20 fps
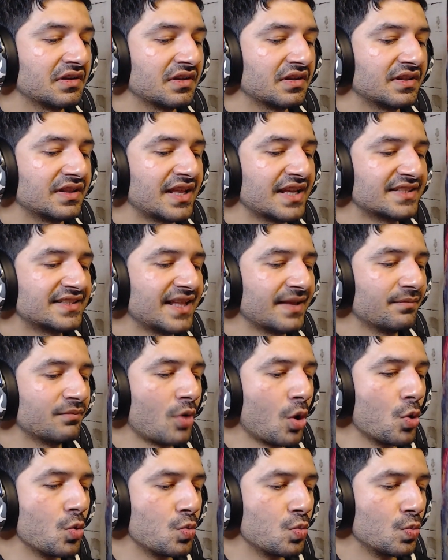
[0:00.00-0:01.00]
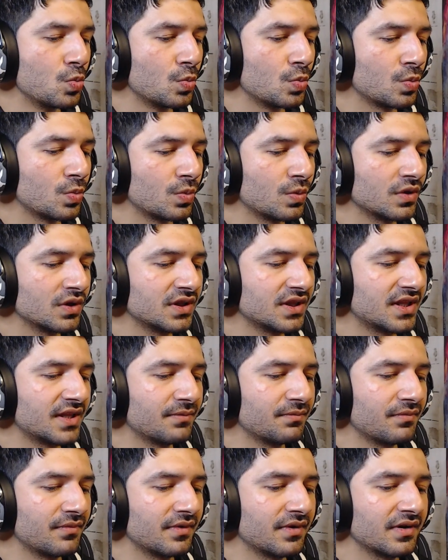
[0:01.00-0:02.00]
That's them who?
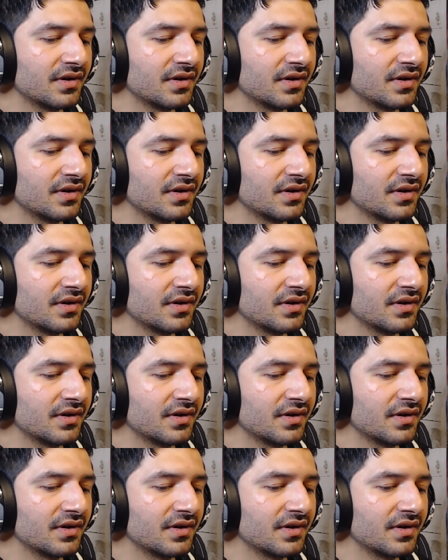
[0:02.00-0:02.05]
Them.